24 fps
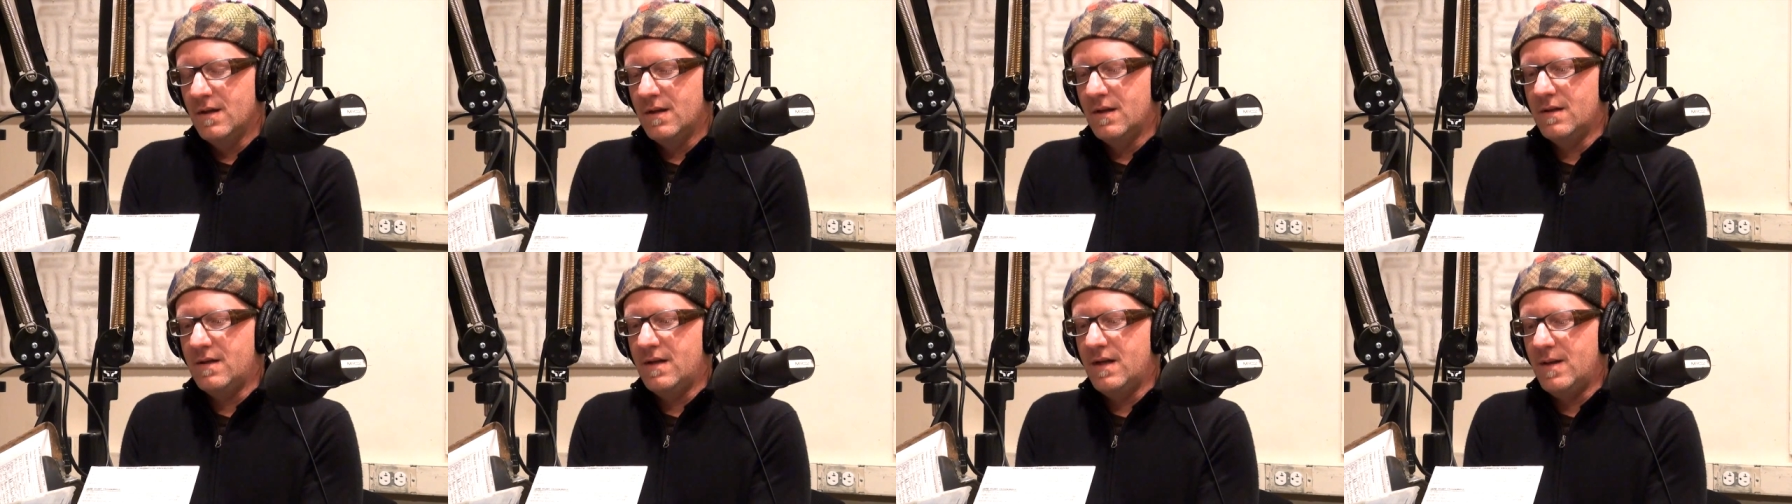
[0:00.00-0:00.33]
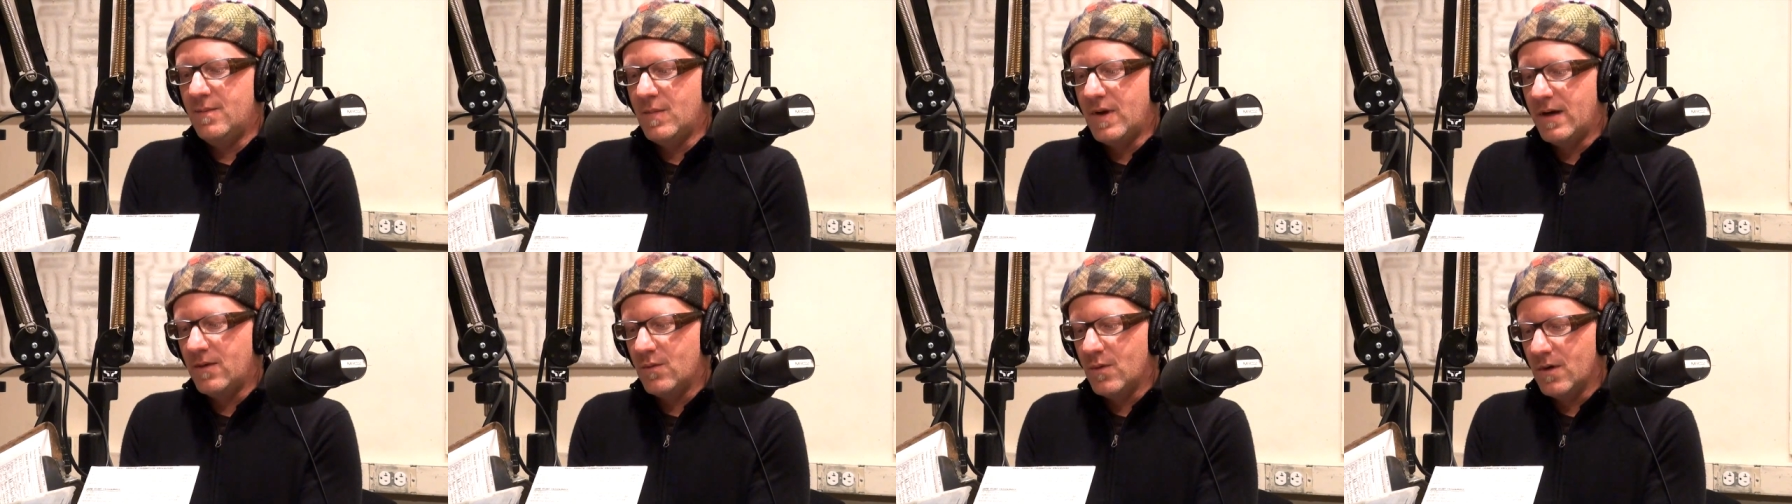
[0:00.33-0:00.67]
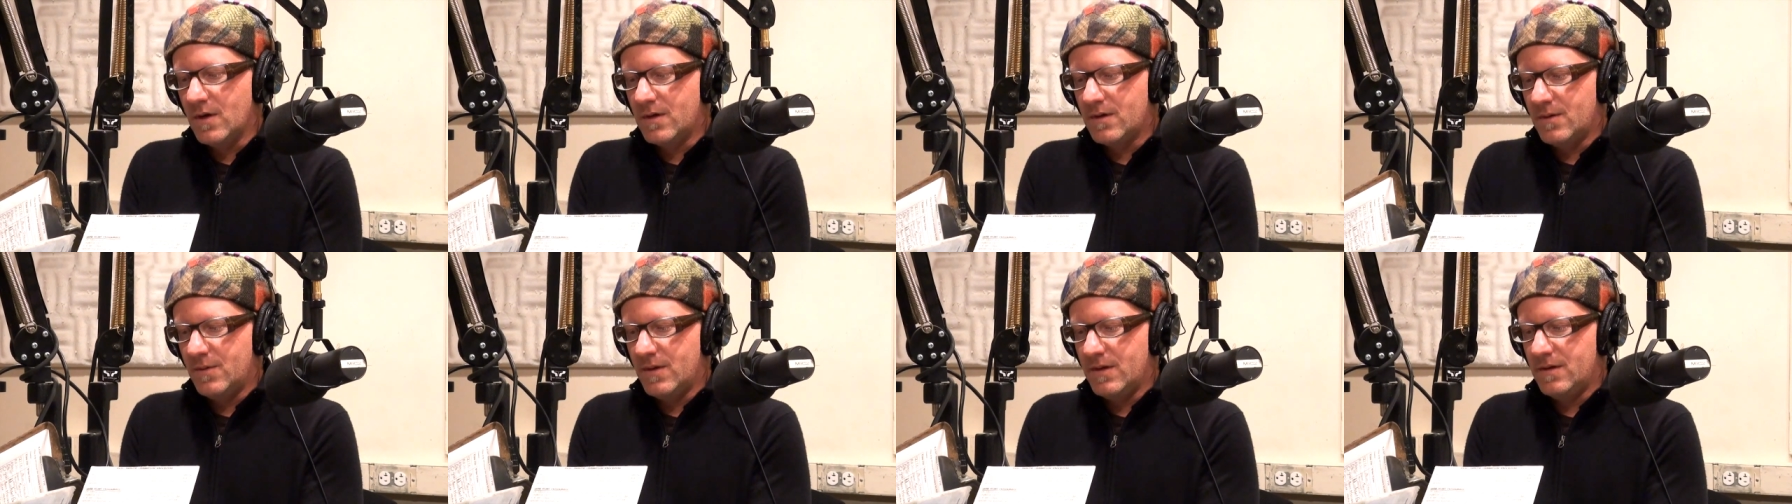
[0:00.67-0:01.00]
the team i
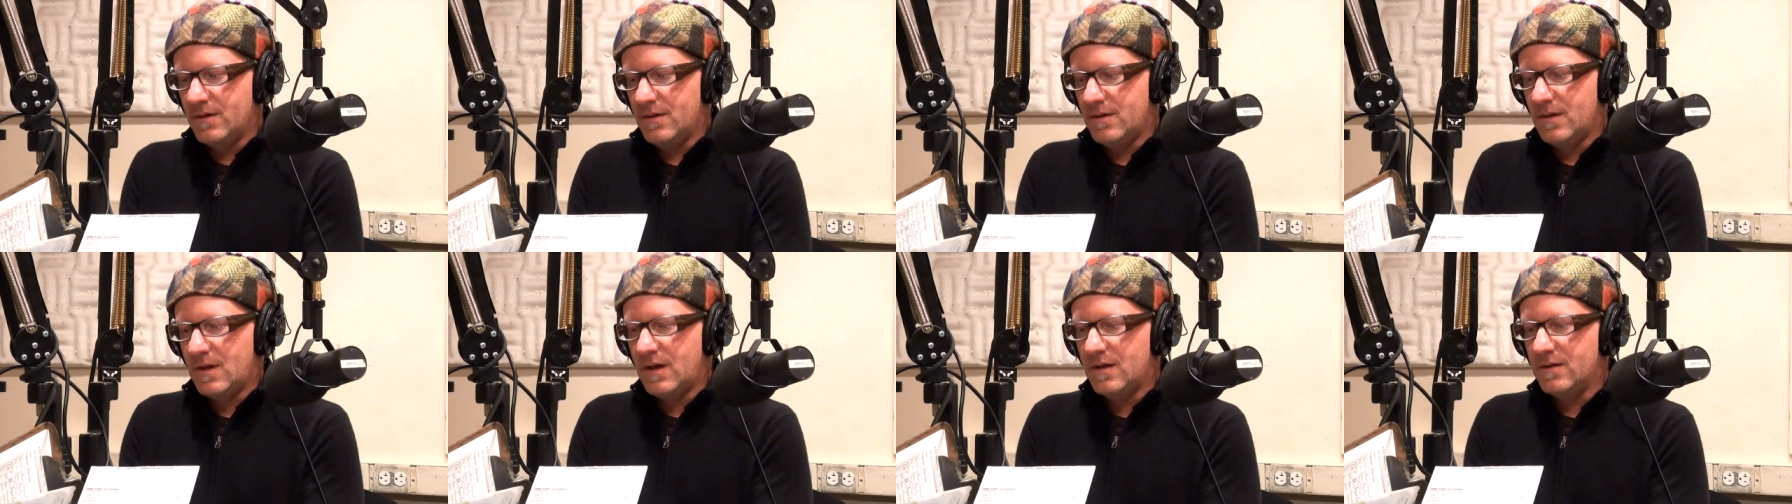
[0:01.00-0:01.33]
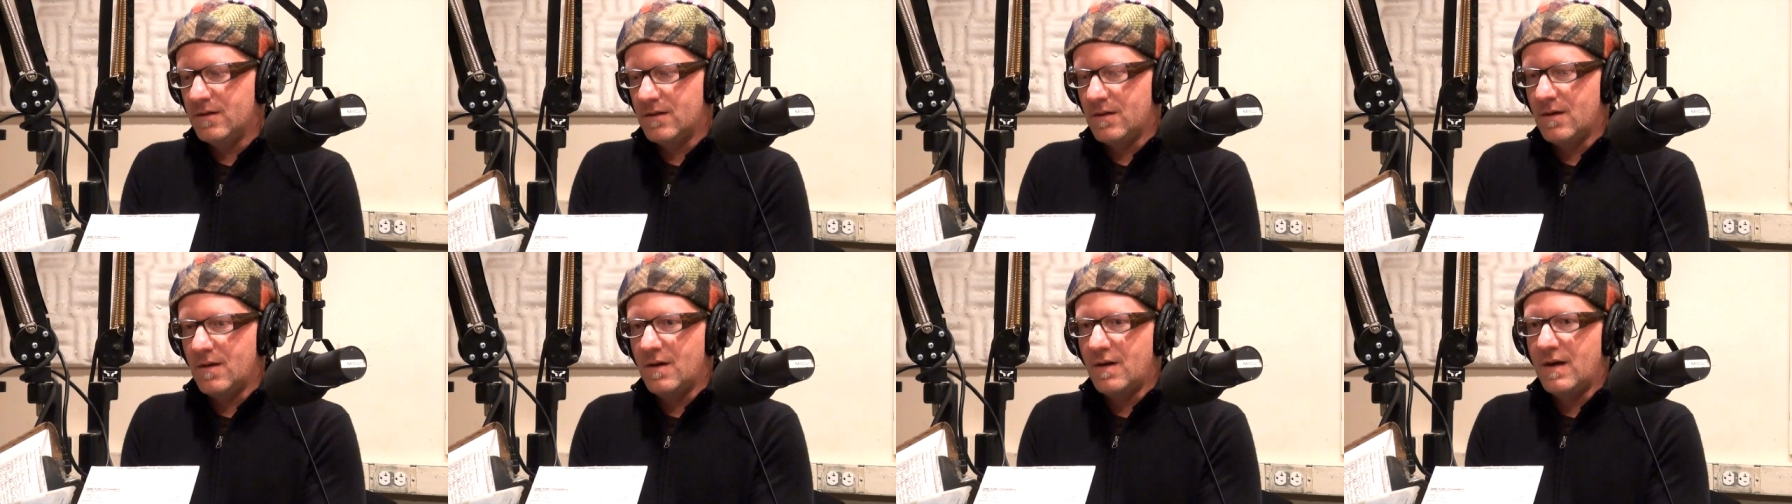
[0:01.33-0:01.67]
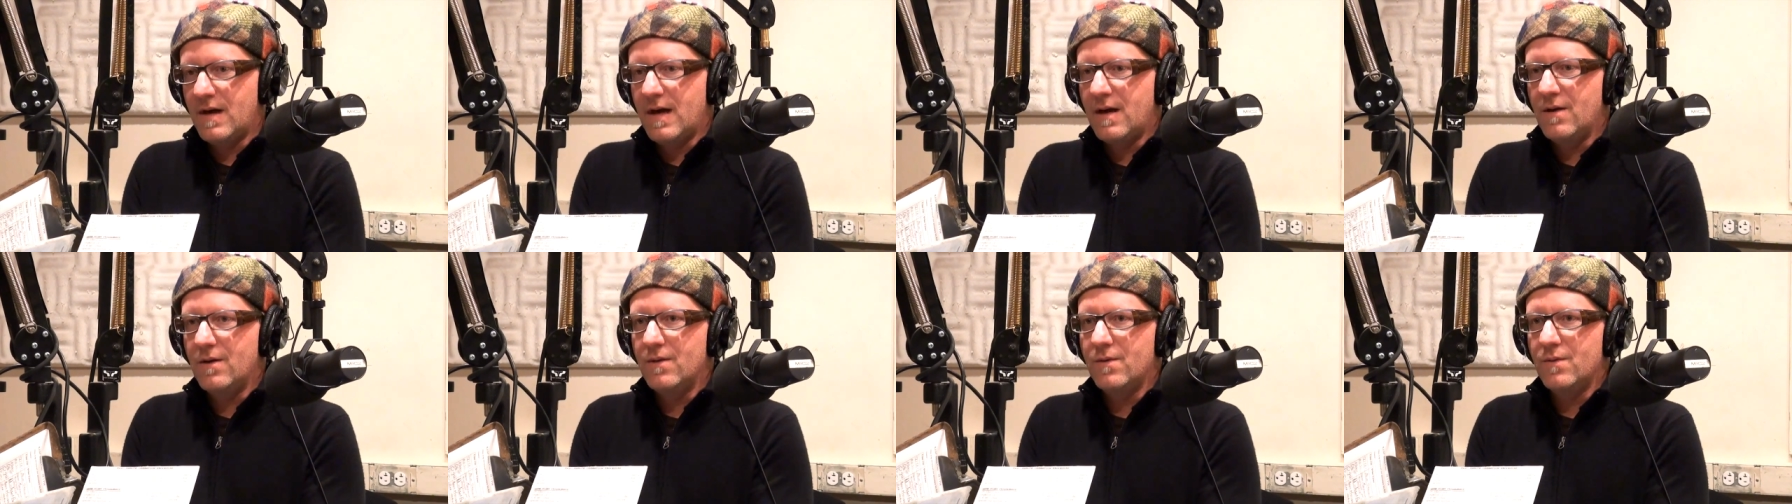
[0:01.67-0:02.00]
worked with i
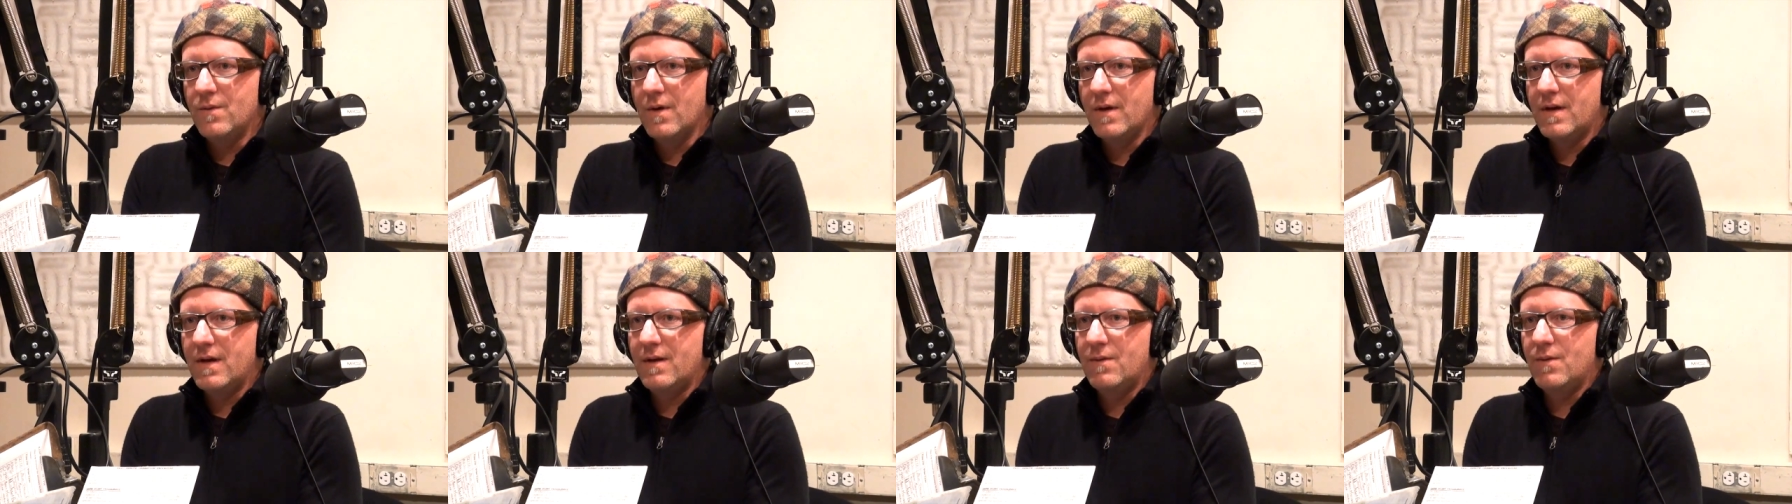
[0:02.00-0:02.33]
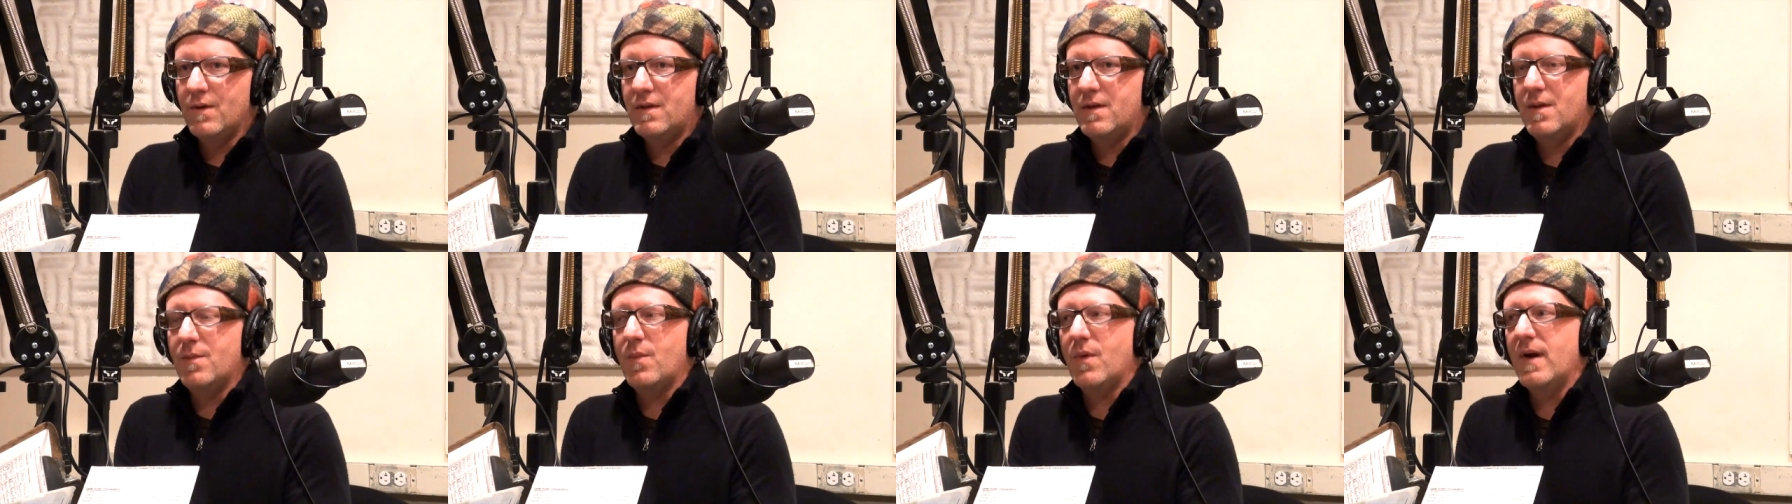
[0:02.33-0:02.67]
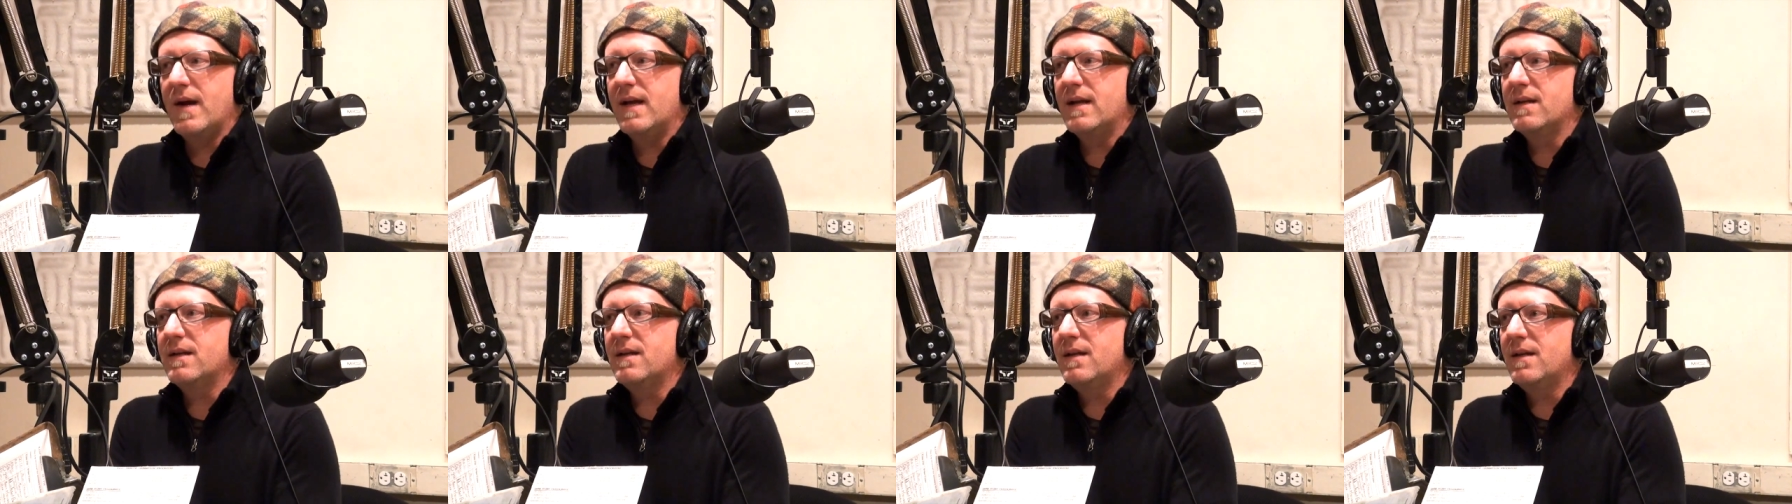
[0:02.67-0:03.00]
started out working with the
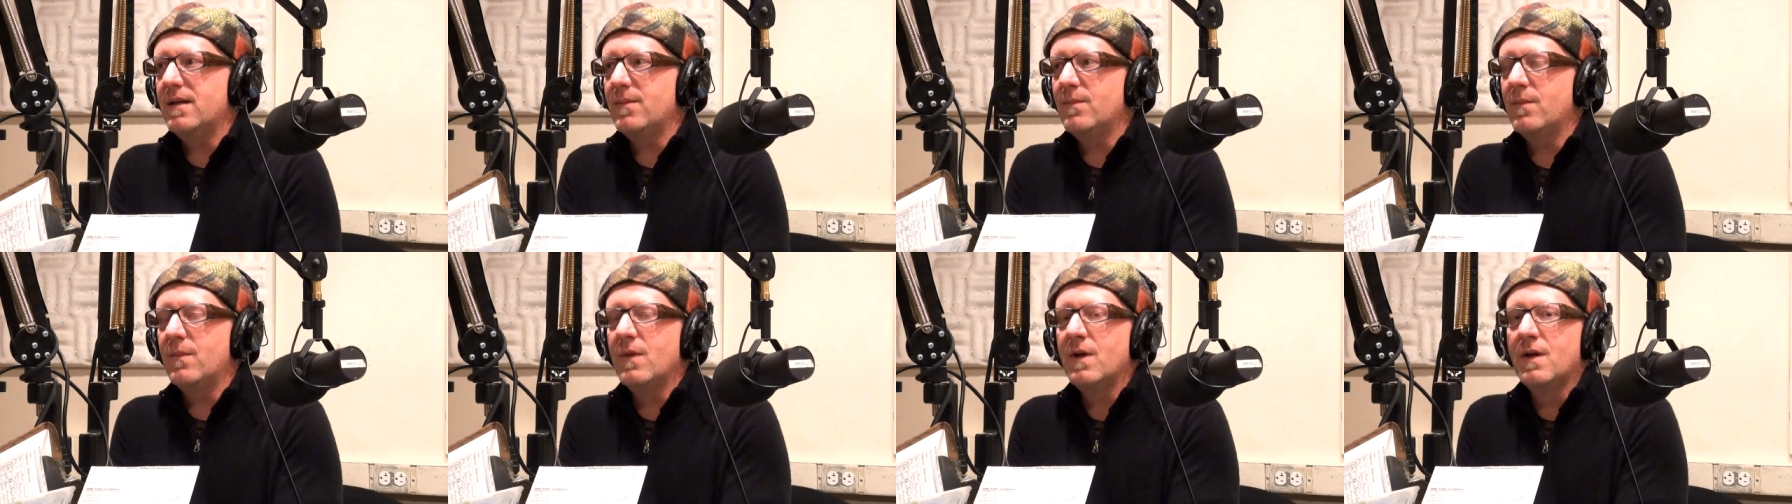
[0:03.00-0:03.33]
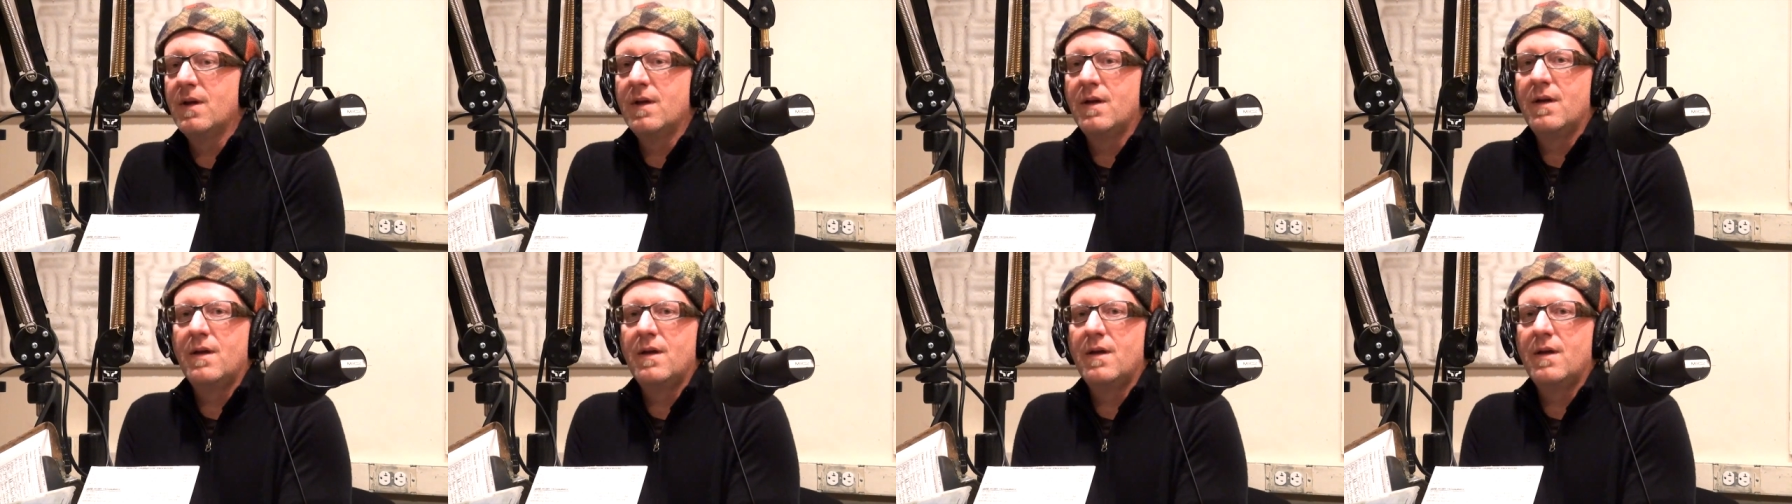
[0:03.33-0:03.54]
brand team